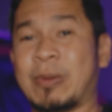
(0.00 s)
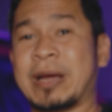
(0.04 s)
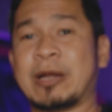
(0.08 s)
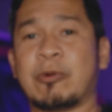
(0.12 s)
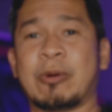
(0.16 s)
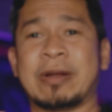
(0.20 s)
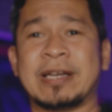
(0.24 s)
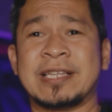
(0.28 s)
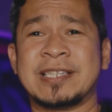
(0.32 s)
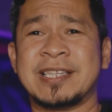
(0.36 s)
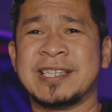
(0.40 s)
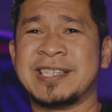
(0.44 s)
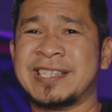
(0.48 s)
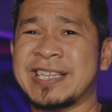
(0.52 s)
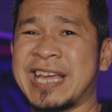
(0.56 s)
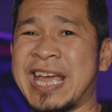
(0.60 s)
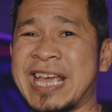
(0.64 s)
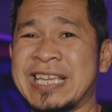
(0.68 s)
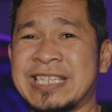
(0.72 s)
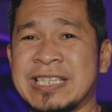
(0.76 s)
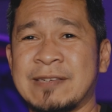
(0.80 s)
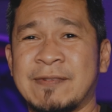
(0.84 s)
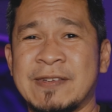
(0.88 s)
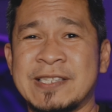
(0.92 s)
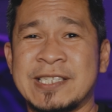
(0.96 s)
By the way, this is
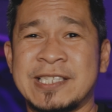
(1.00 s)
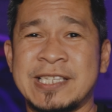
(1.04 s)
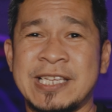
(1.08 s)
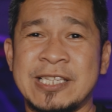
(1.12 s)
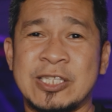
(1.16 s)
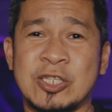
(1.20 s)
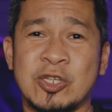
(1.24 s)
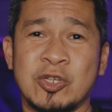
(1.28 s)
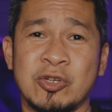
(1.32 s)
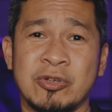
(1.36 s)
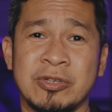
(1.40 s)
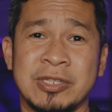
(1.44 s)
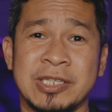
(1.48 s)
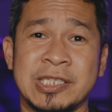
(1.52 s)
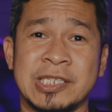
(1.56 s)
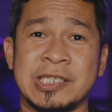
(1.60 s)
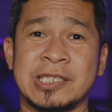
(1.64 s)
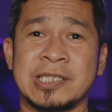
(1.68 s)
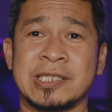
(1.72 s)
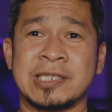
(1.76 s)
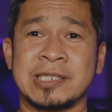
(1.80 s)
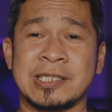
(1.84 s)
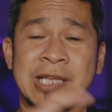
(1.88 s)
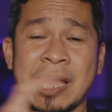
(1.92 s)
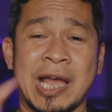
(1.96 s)
A7C2. This
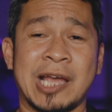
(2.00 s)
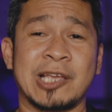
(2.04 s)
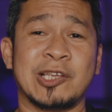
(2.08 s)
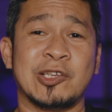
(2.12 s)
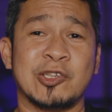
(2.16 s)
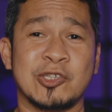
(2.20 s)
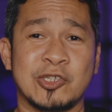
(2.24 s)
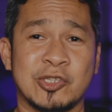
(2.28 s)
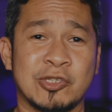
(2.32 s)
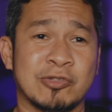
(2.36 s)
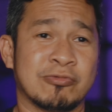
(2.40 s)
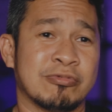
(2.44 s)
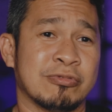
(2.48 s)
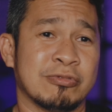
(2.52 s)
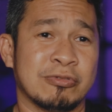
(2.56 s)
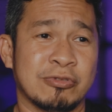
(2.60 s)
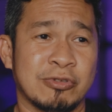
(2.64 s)
is I used